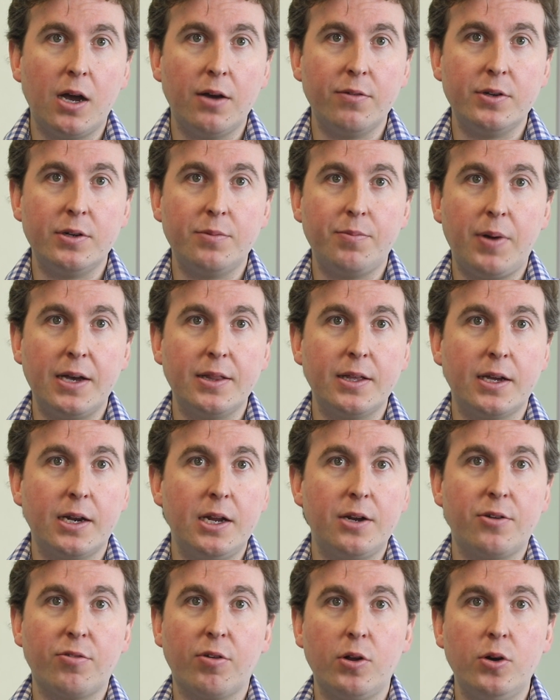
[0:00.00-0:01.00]
covered by the
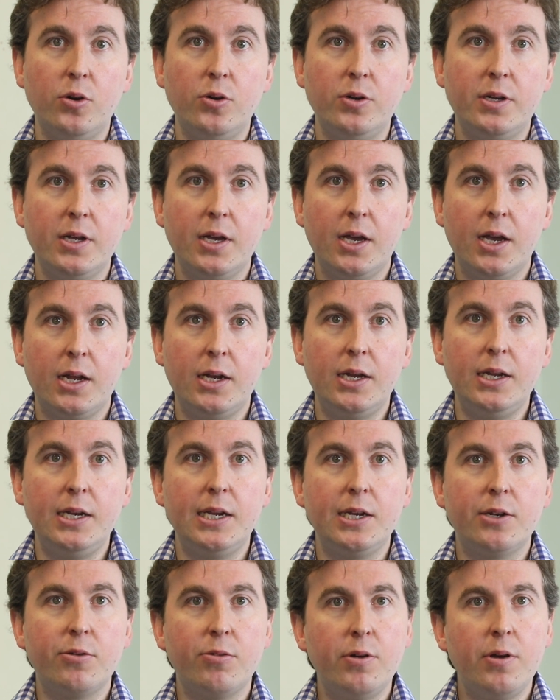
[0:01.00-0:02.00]
clitoral hood,
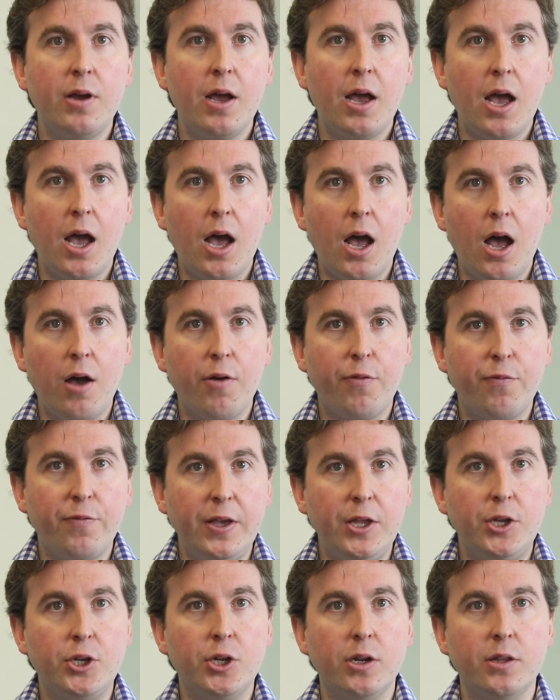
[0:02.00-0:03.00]
leading to a
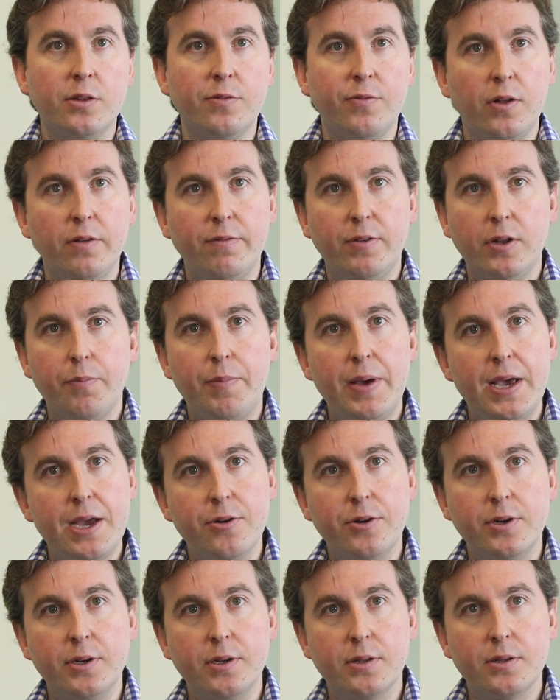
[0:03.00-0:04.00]
featureless vulval
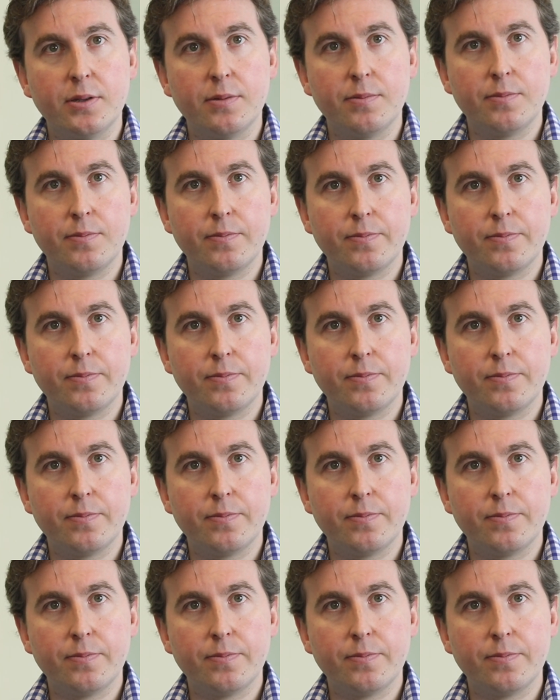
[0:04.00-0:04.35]
appearance.